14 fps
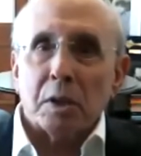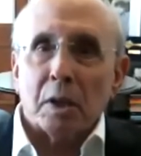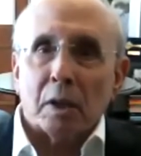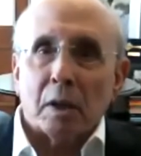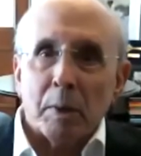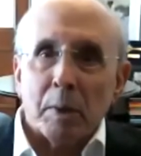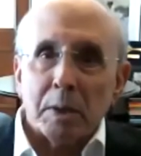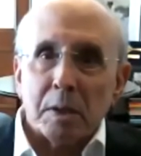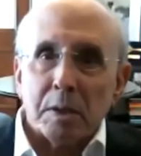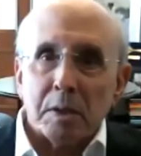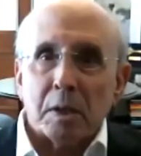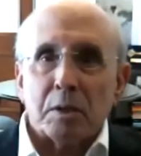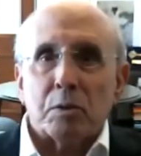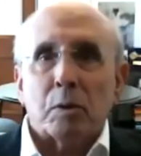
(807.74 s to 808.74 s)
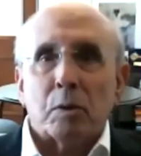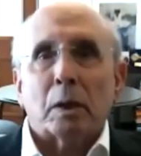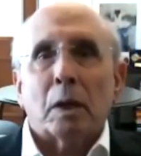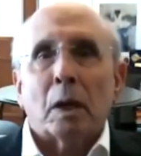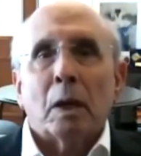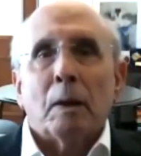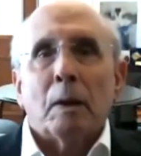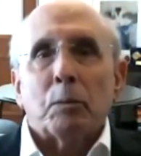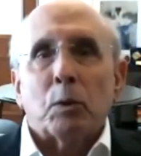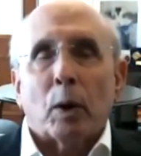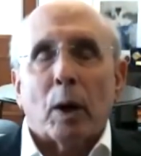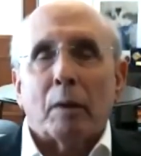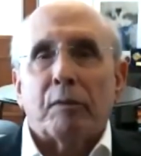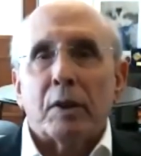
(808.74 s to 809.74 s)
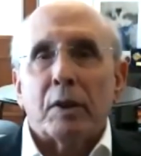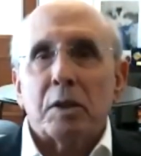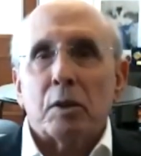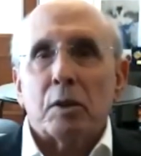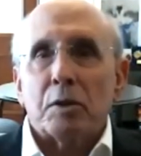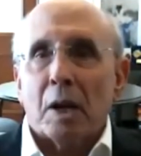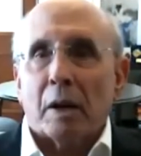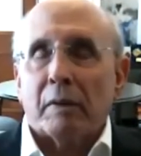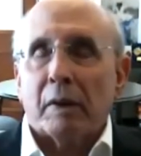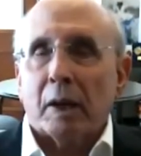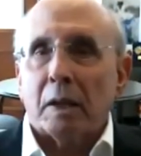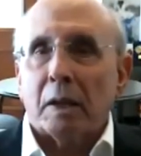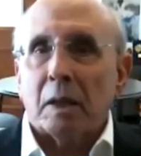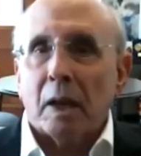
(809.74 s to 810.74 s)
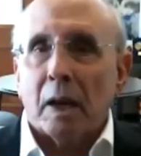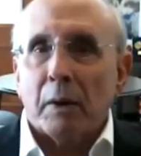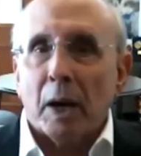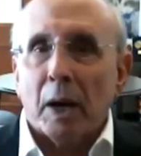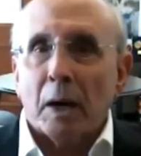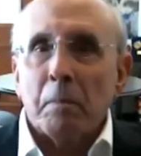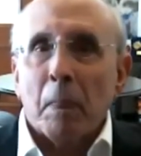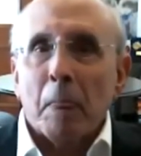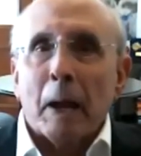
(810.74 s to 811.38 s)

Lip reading: in our business district to help visitors navigate the area,